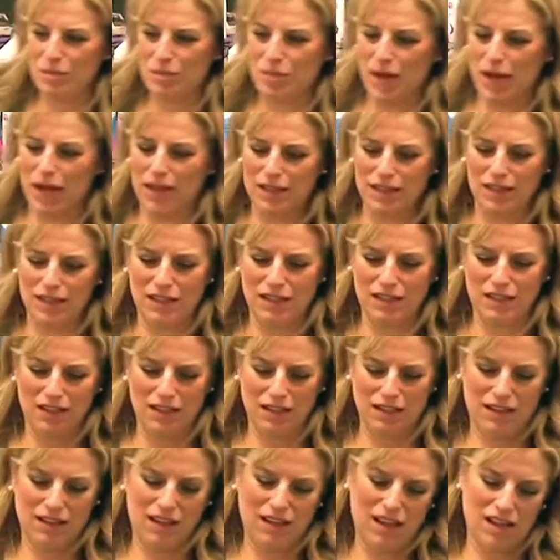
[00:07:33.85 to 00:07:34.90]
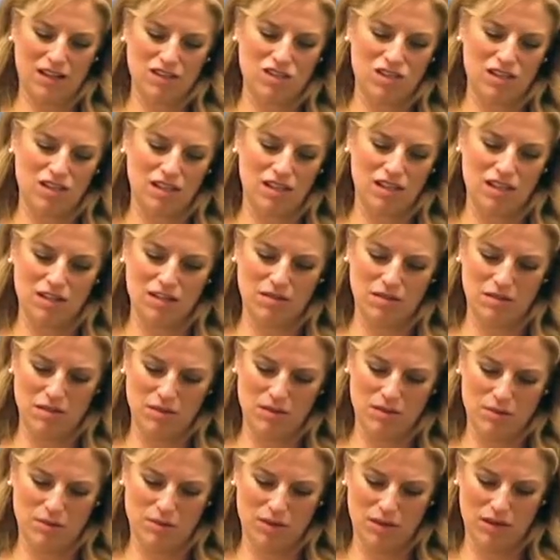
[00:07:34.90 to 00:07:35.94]
button. Actually,
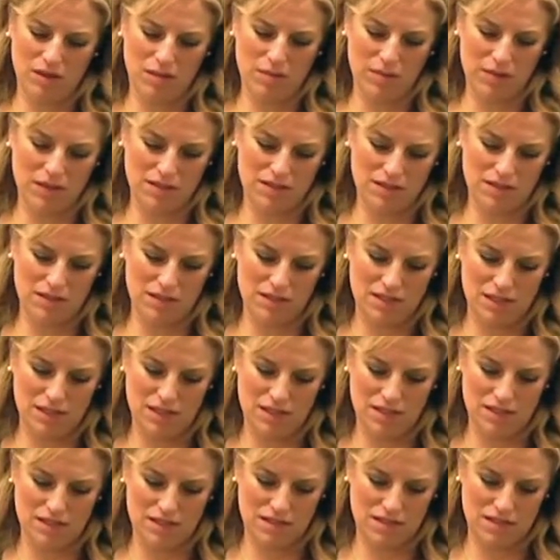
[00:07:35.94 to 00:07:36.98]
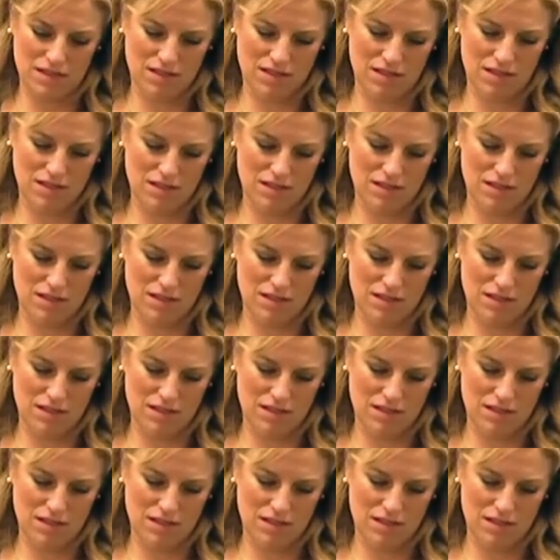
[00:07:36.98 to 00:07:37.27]
you're probably best to take this